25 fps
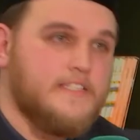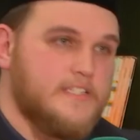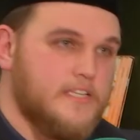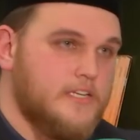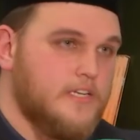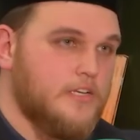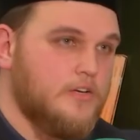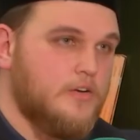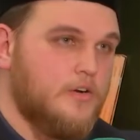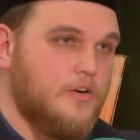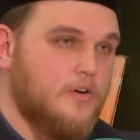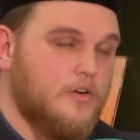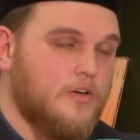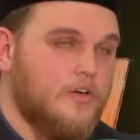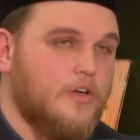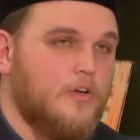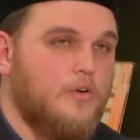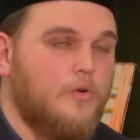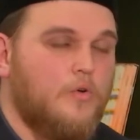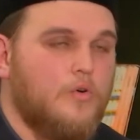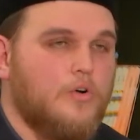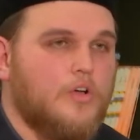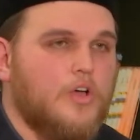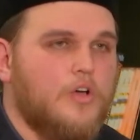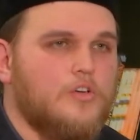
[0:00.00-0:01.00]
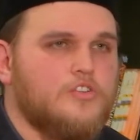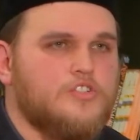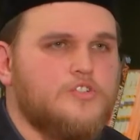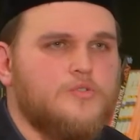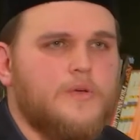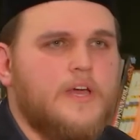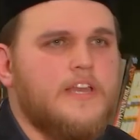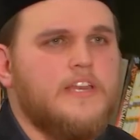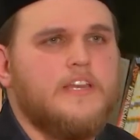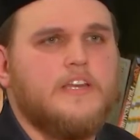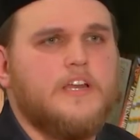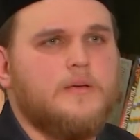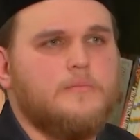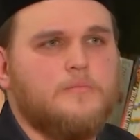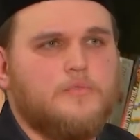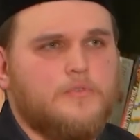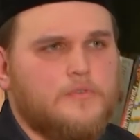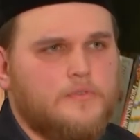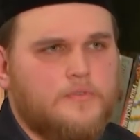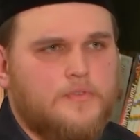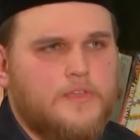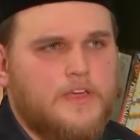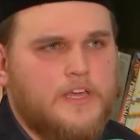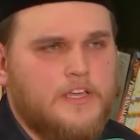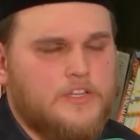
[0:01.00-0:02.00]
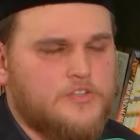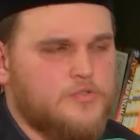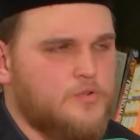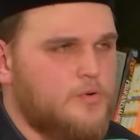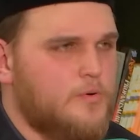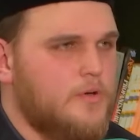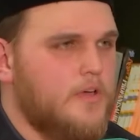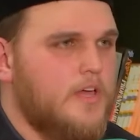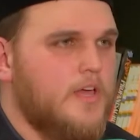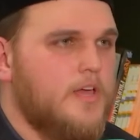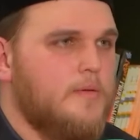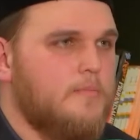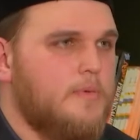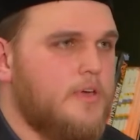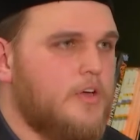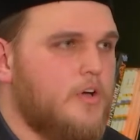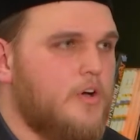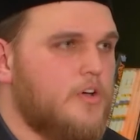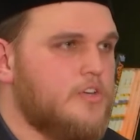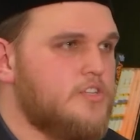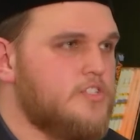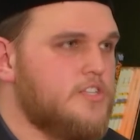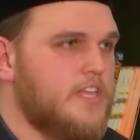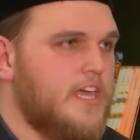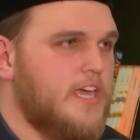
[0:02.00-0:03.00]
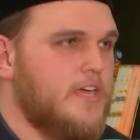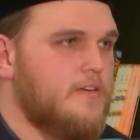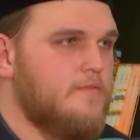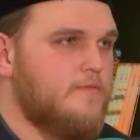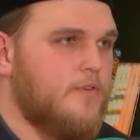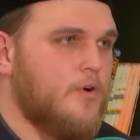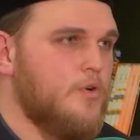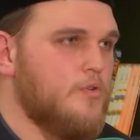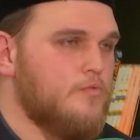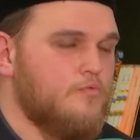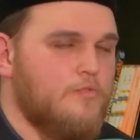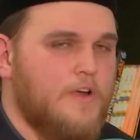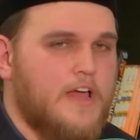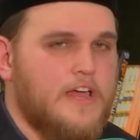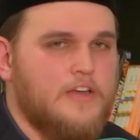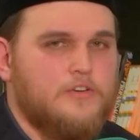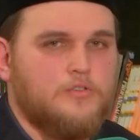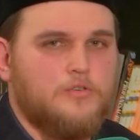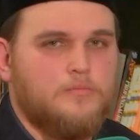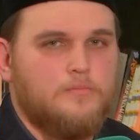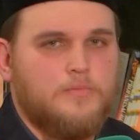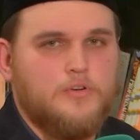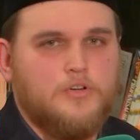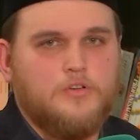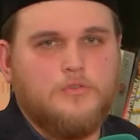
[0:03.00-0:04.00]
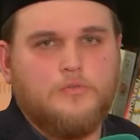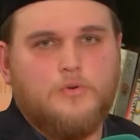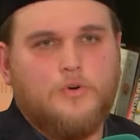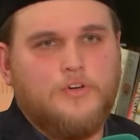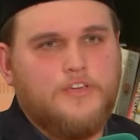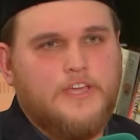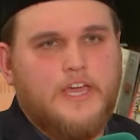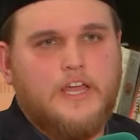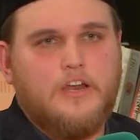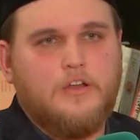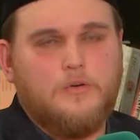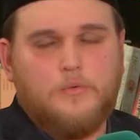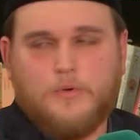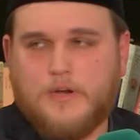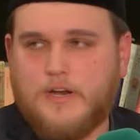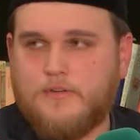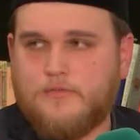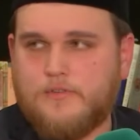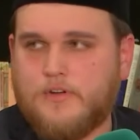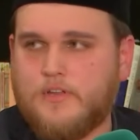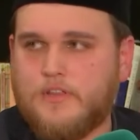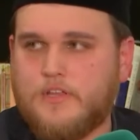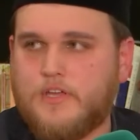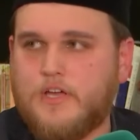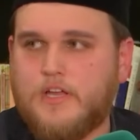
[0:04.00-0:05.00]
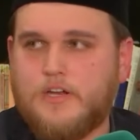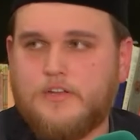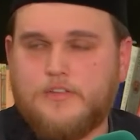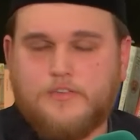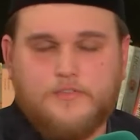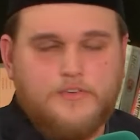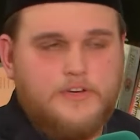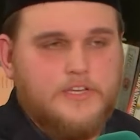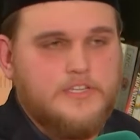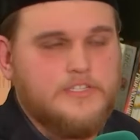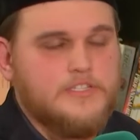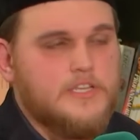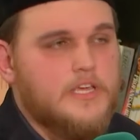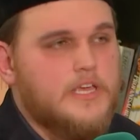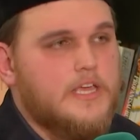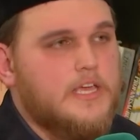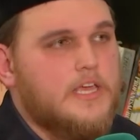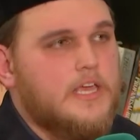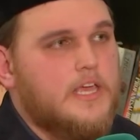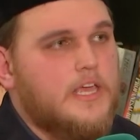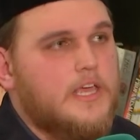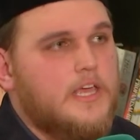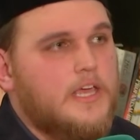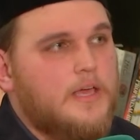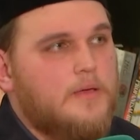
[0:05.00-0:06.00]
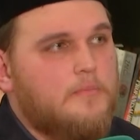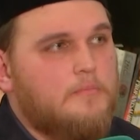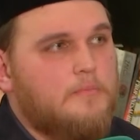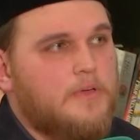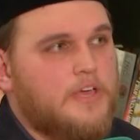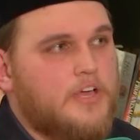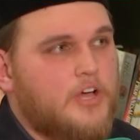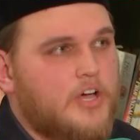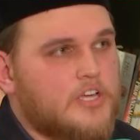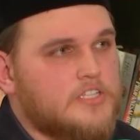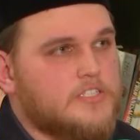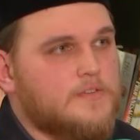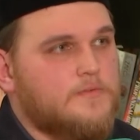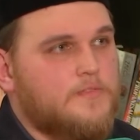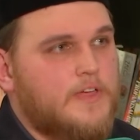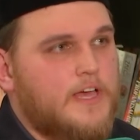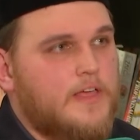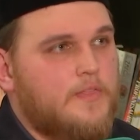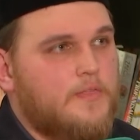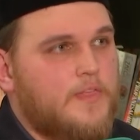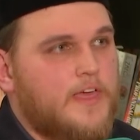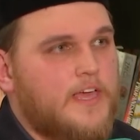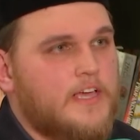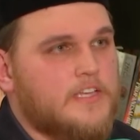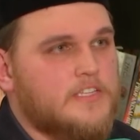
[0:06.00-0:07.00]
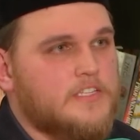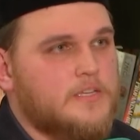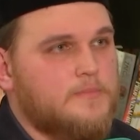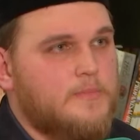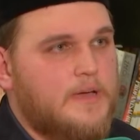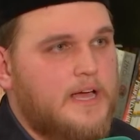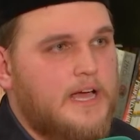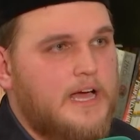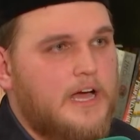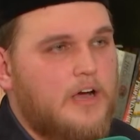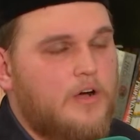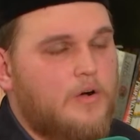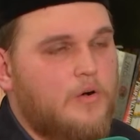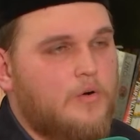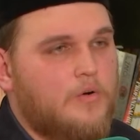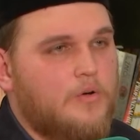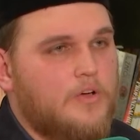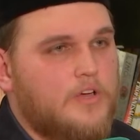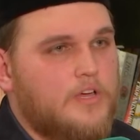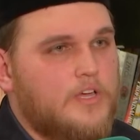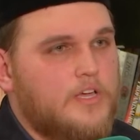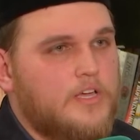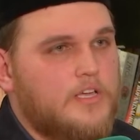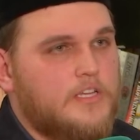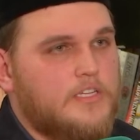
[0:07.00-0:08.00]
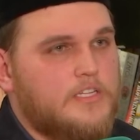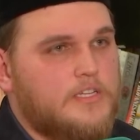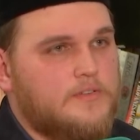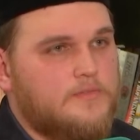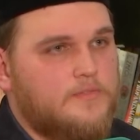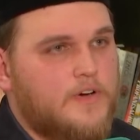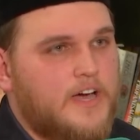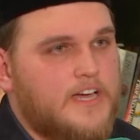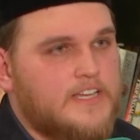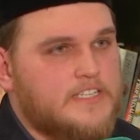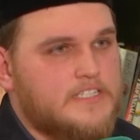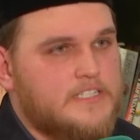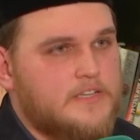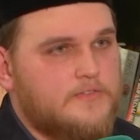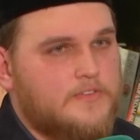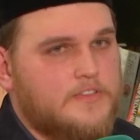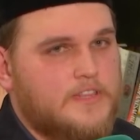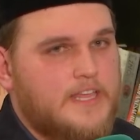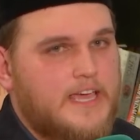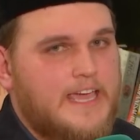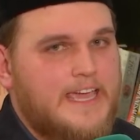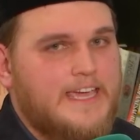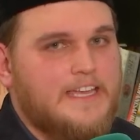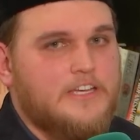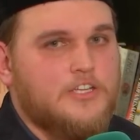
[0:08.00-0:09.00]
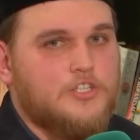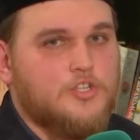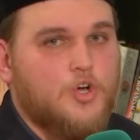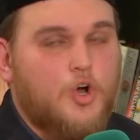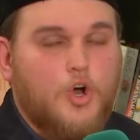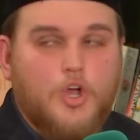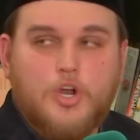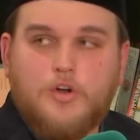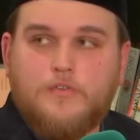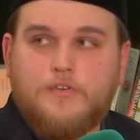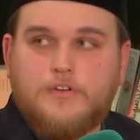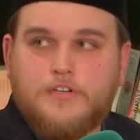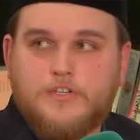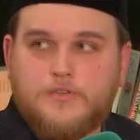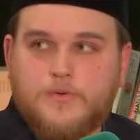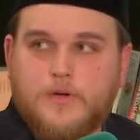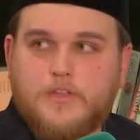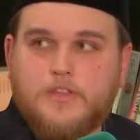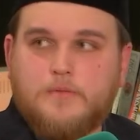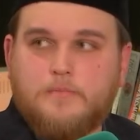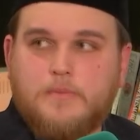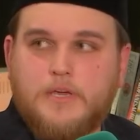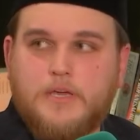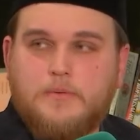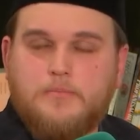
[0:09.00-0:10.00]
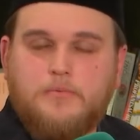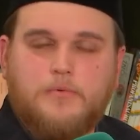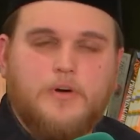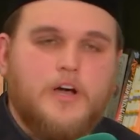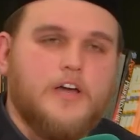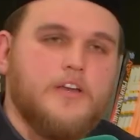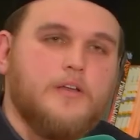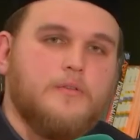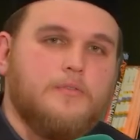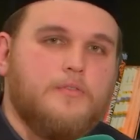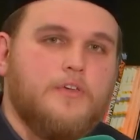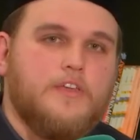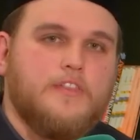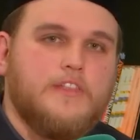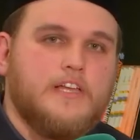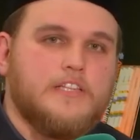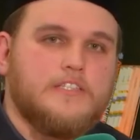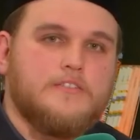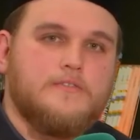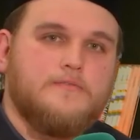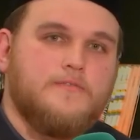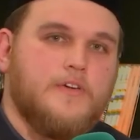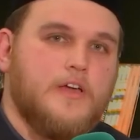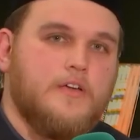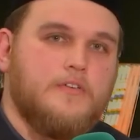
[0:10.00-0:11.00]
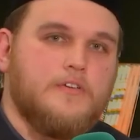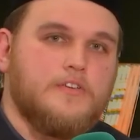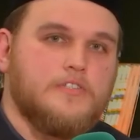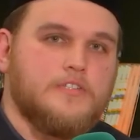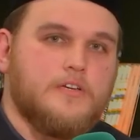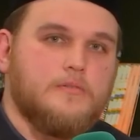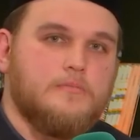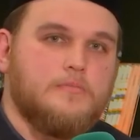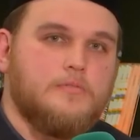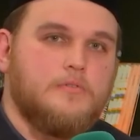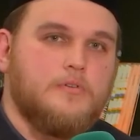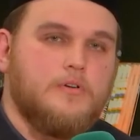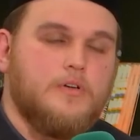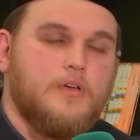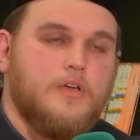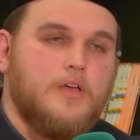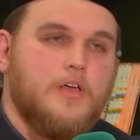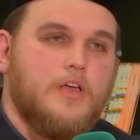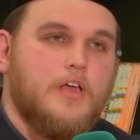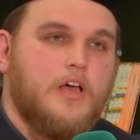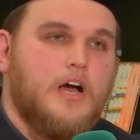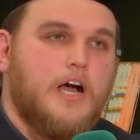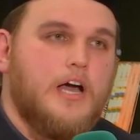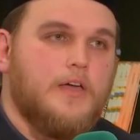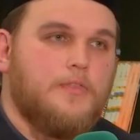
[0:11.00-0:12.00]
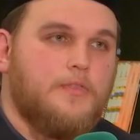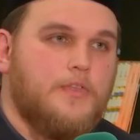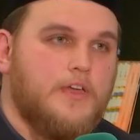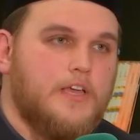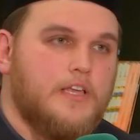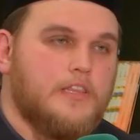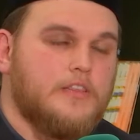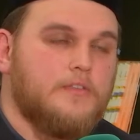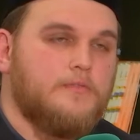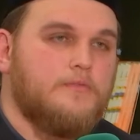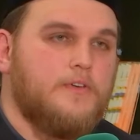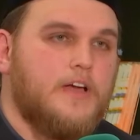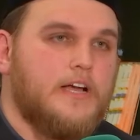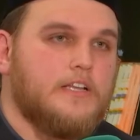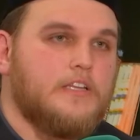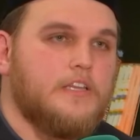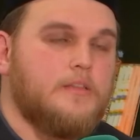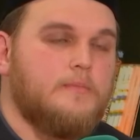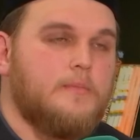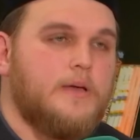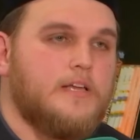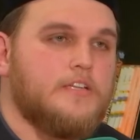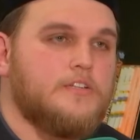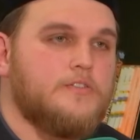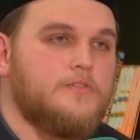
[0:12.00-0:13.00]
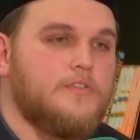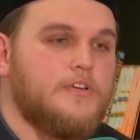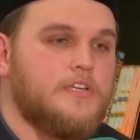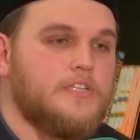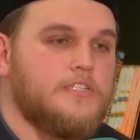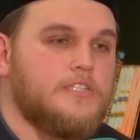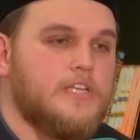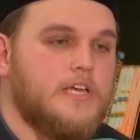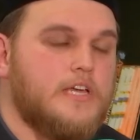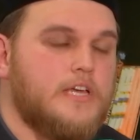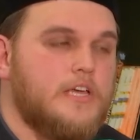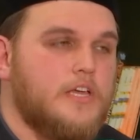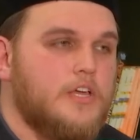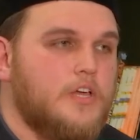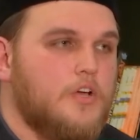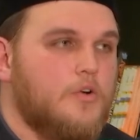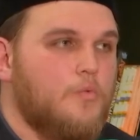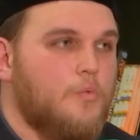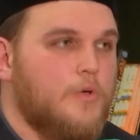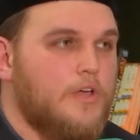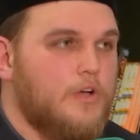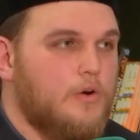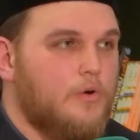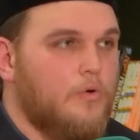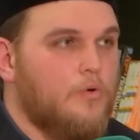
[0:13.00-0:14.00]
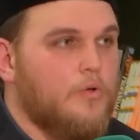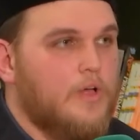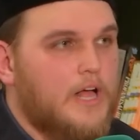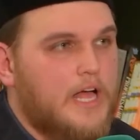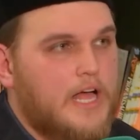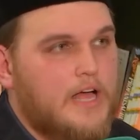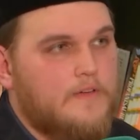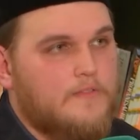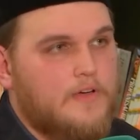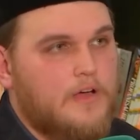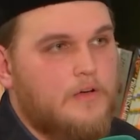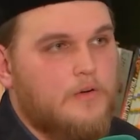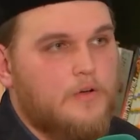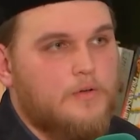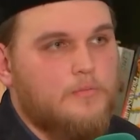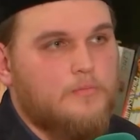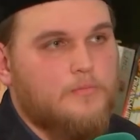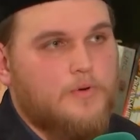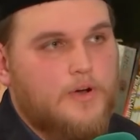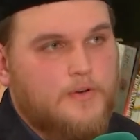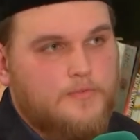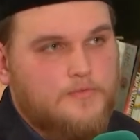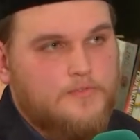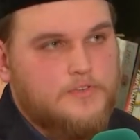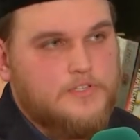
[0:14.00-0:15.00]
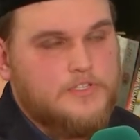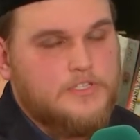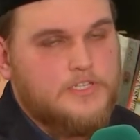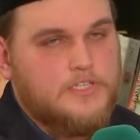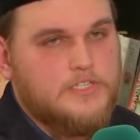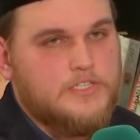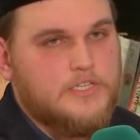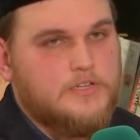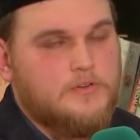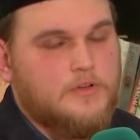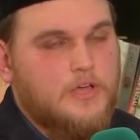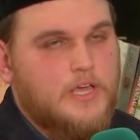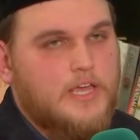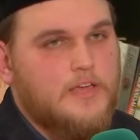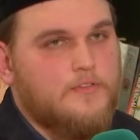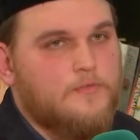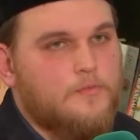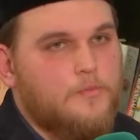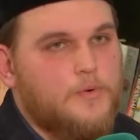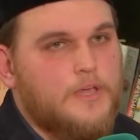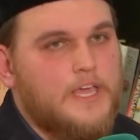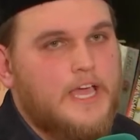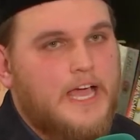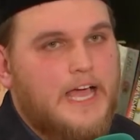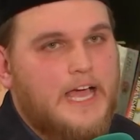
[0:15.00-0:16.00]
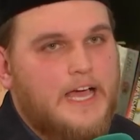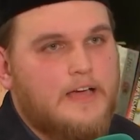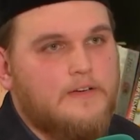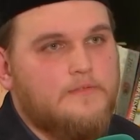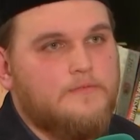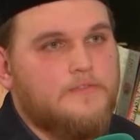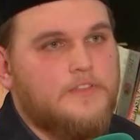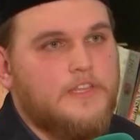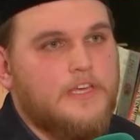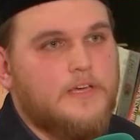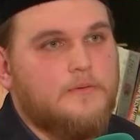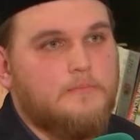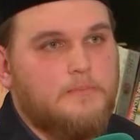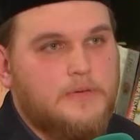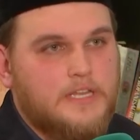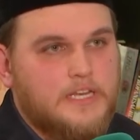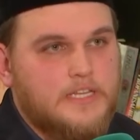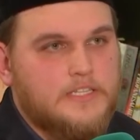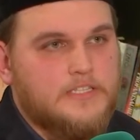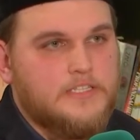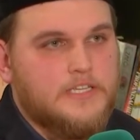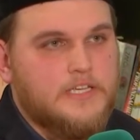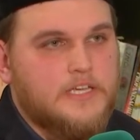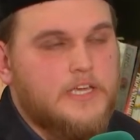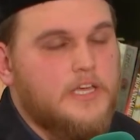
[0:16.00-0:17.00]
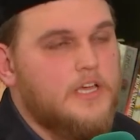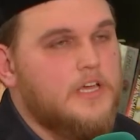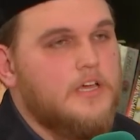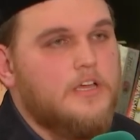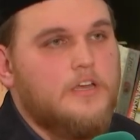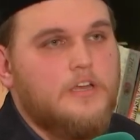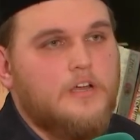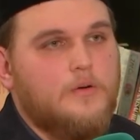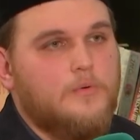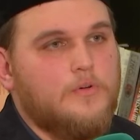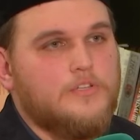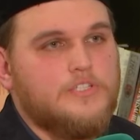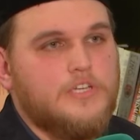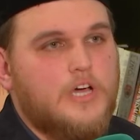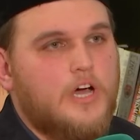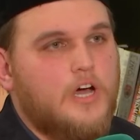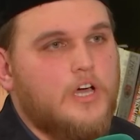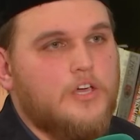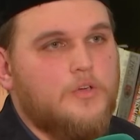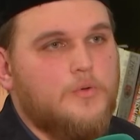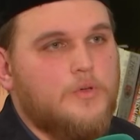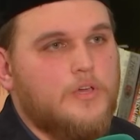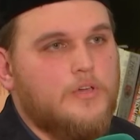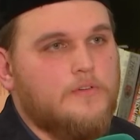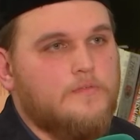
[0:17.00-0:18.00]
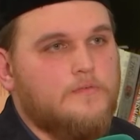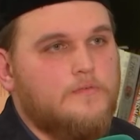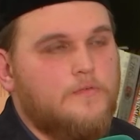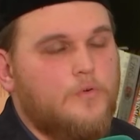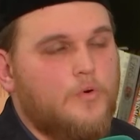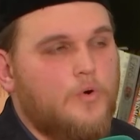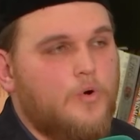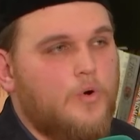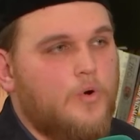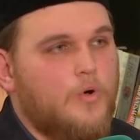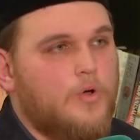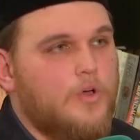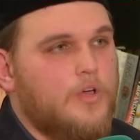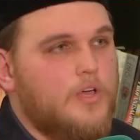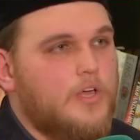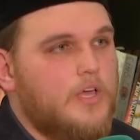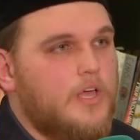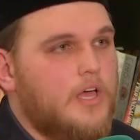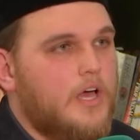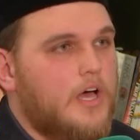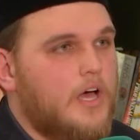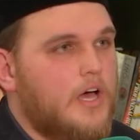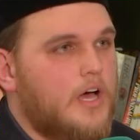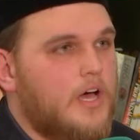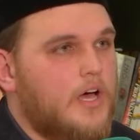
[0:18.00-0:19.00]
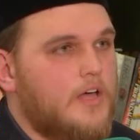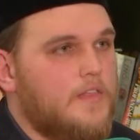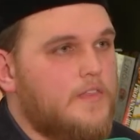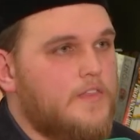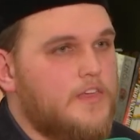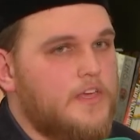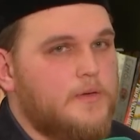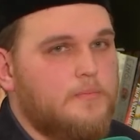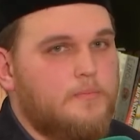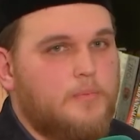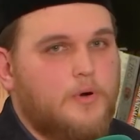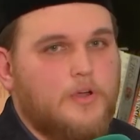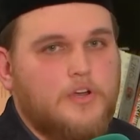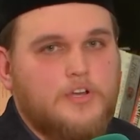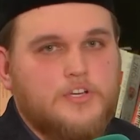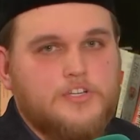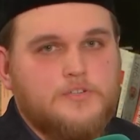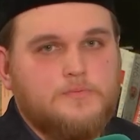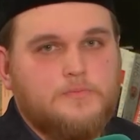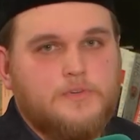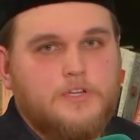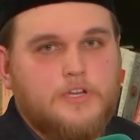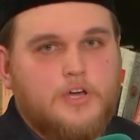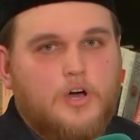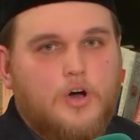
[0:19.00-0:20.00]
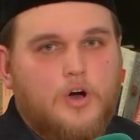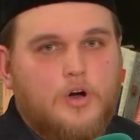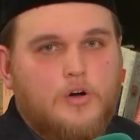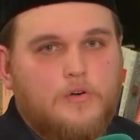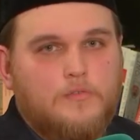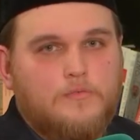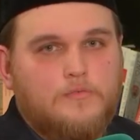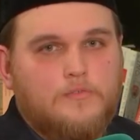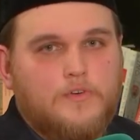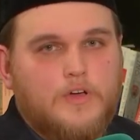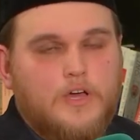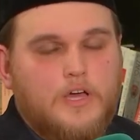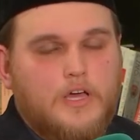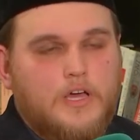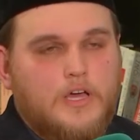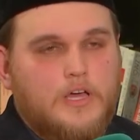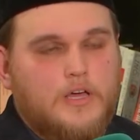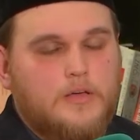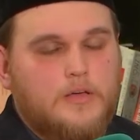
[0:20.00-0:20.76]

a synagogue or goes to any number of things, or because they vote red or blue or yellow, whatever other colour there is, because of that they are somehow divisive and they're intolerant to other people. I don't think that's a fair example. I think the fact of the matter is that we all have our own preferences, and if we have the ability, no one's arguing for the abolishment of